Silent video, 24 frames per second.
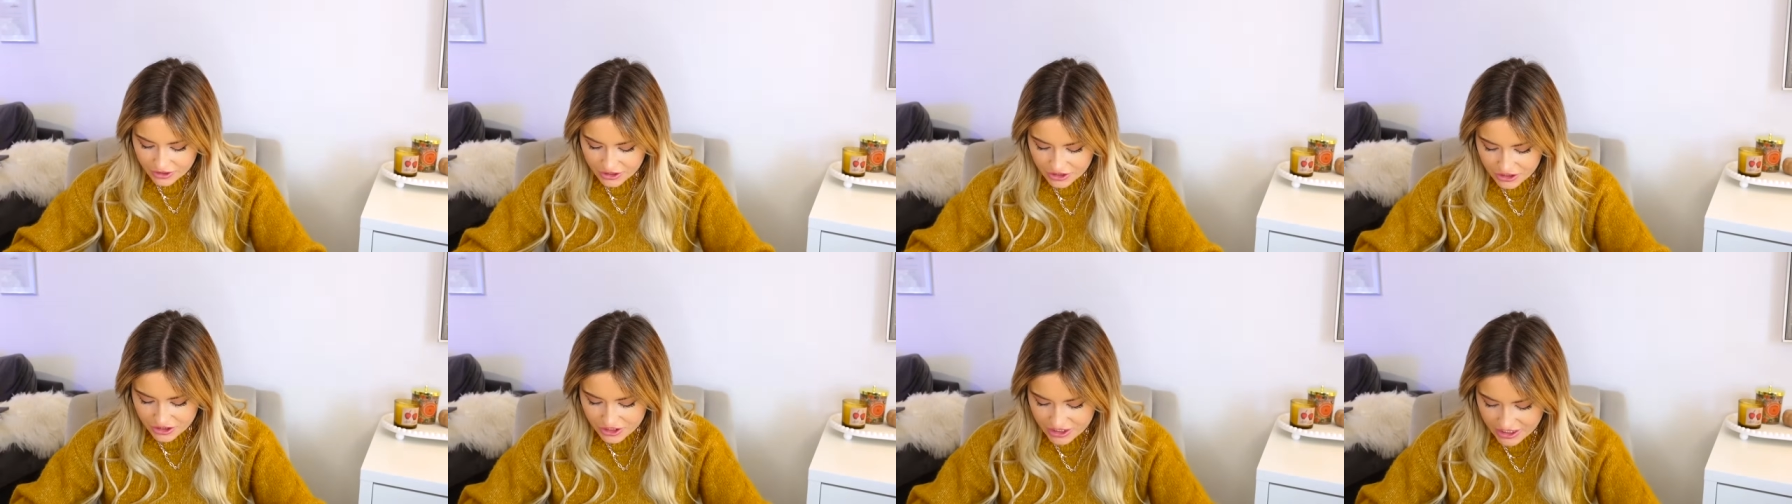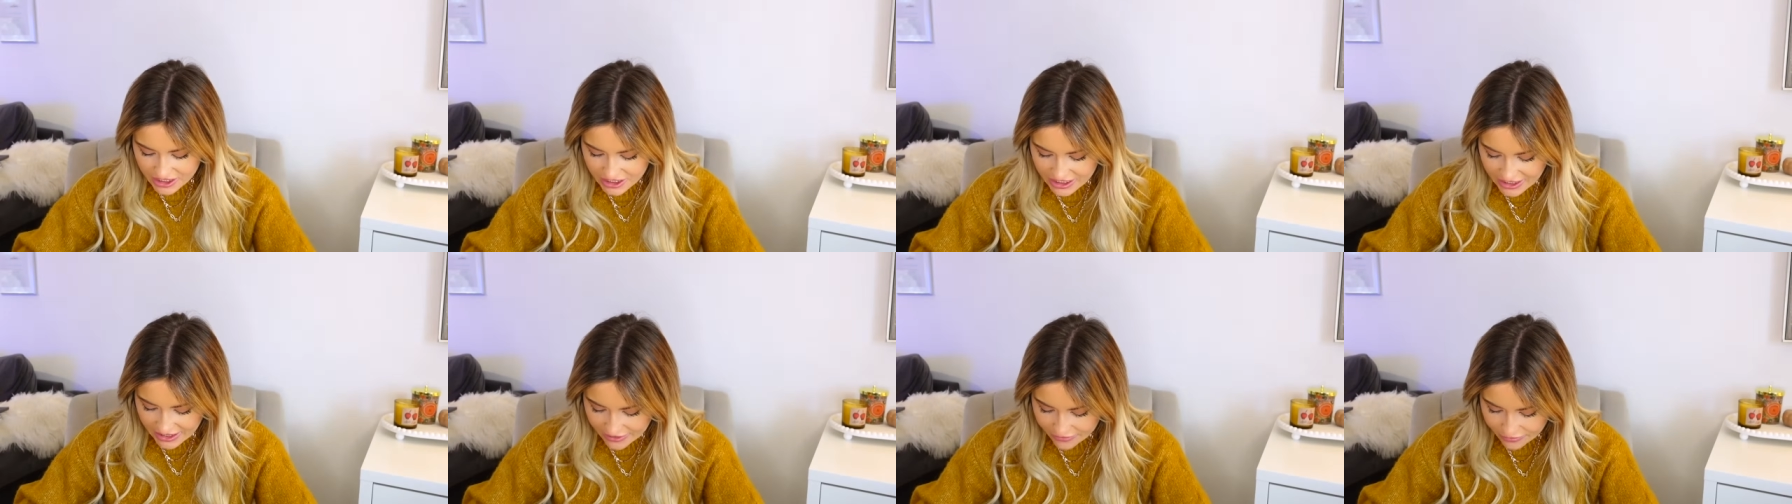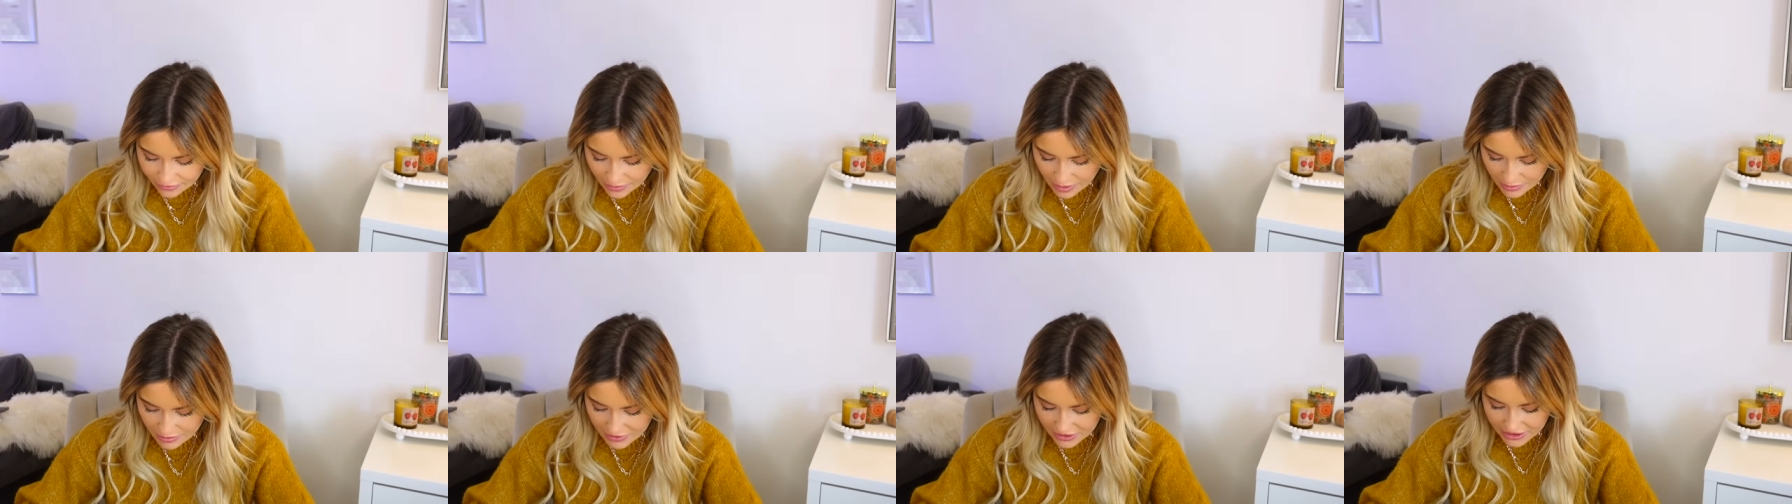I just need to have
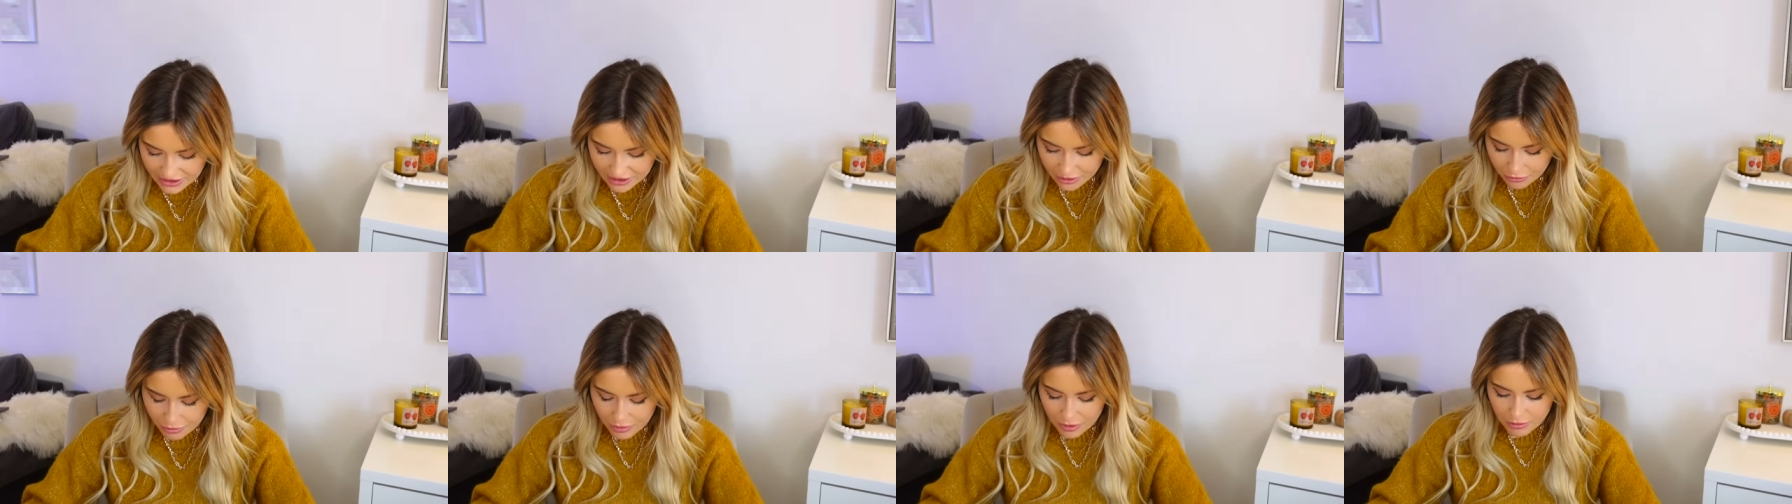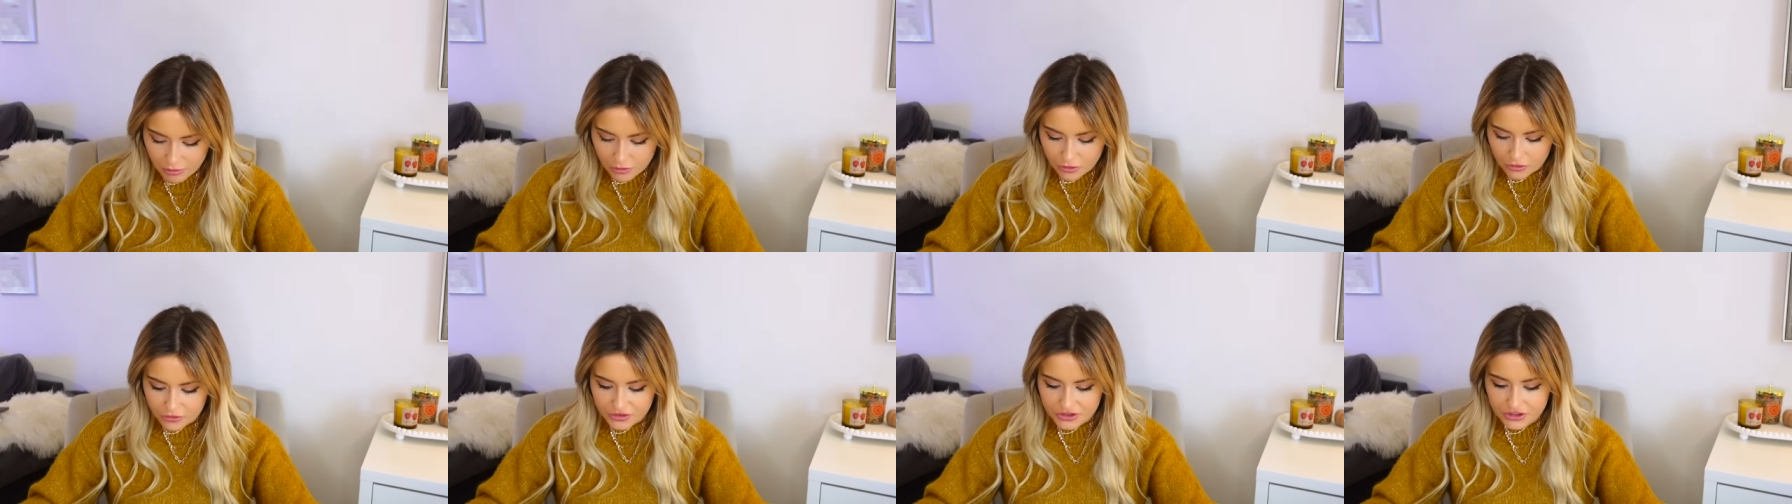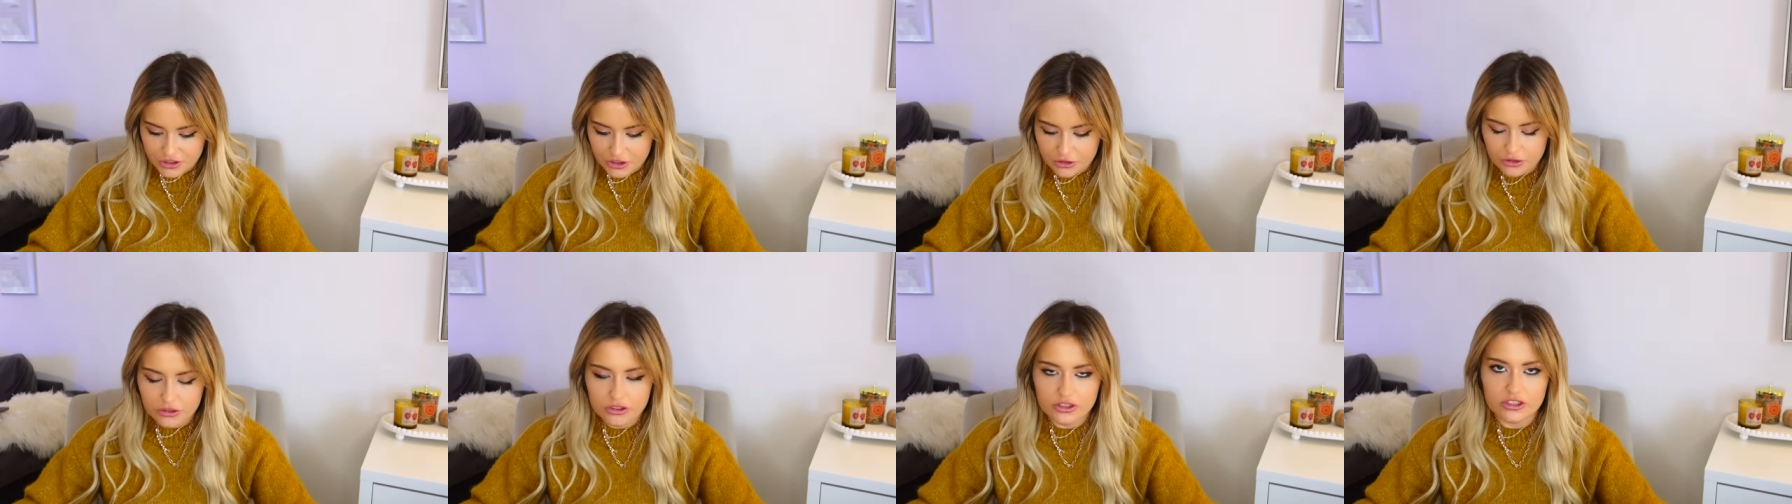maybe a little bit more of a
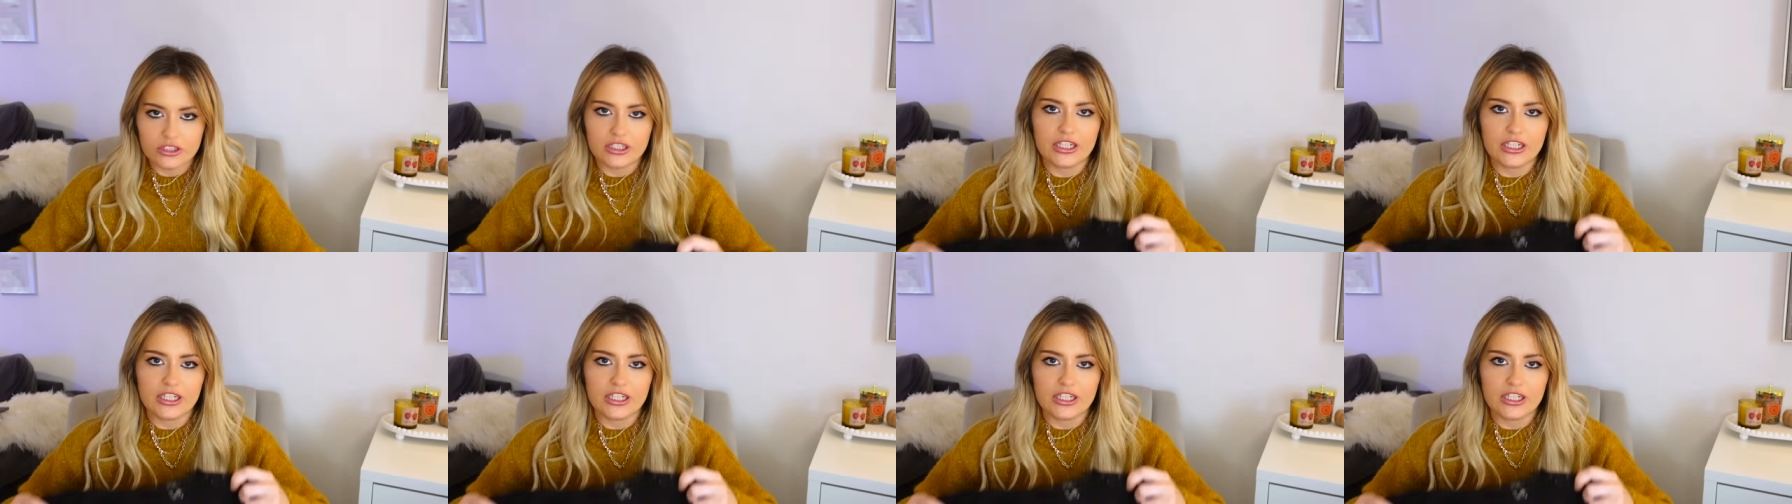social